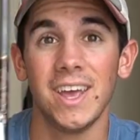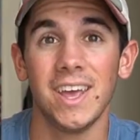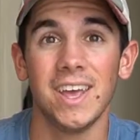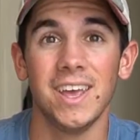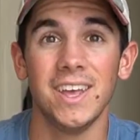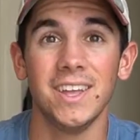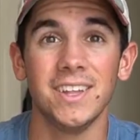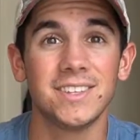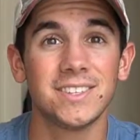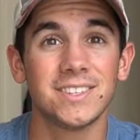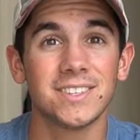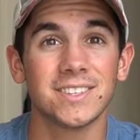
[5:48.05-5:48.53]

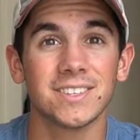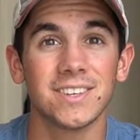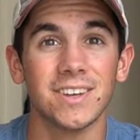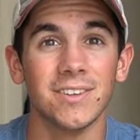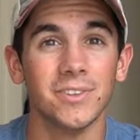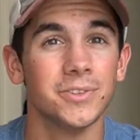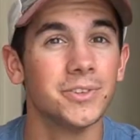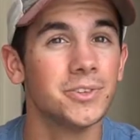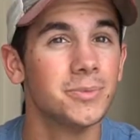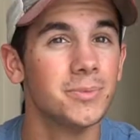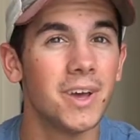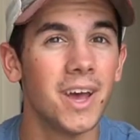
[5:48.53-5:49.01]
it's a
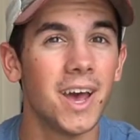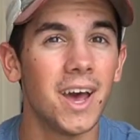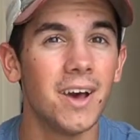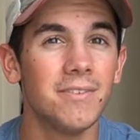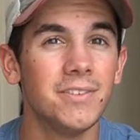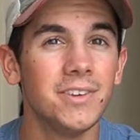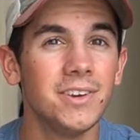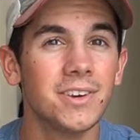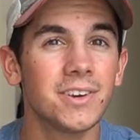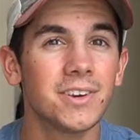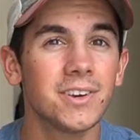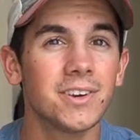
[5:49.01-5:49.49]
little bit
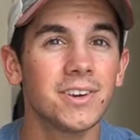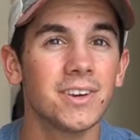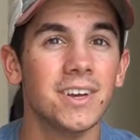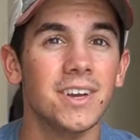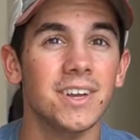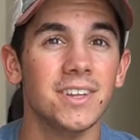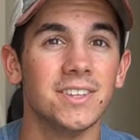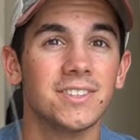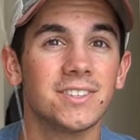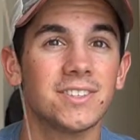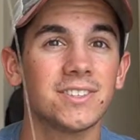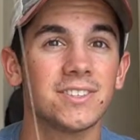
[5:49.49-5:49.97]
heavier.
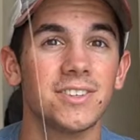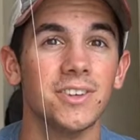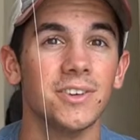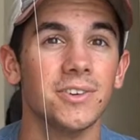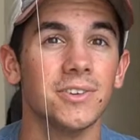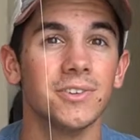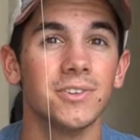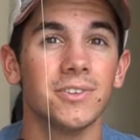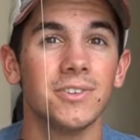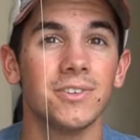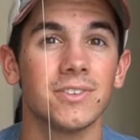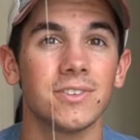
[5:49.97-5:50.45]
It's
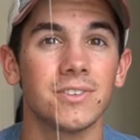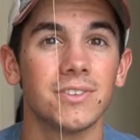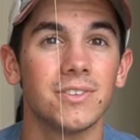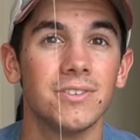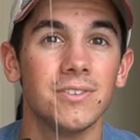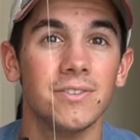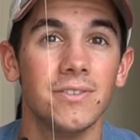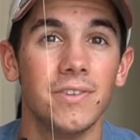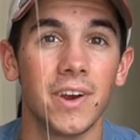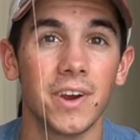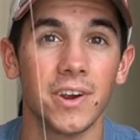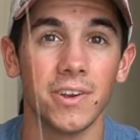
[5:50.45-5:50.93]
still
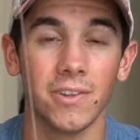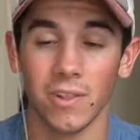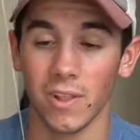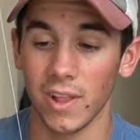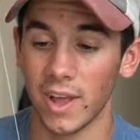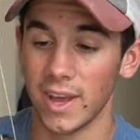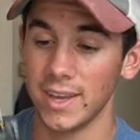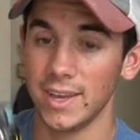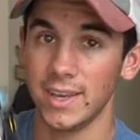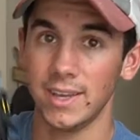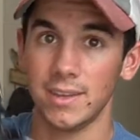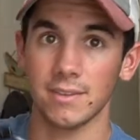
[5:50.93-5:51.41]
very
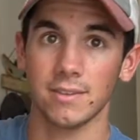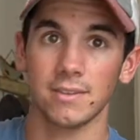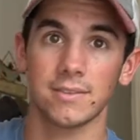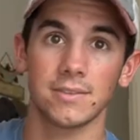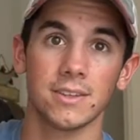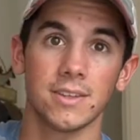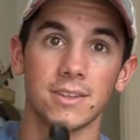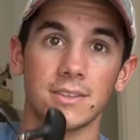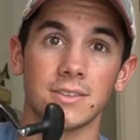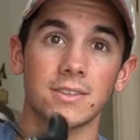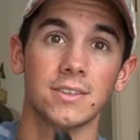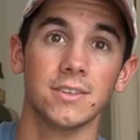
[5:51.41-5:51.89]
light
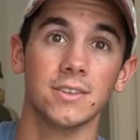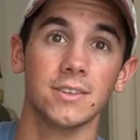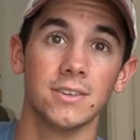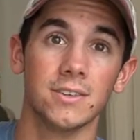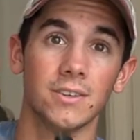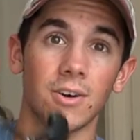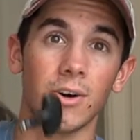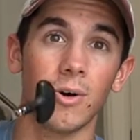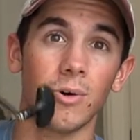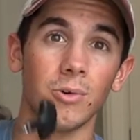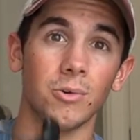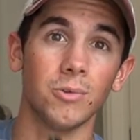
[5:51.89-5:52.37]
to
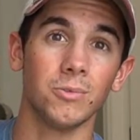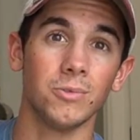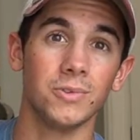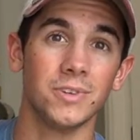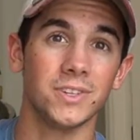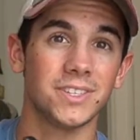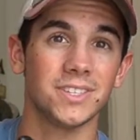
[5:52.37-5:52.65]
hold.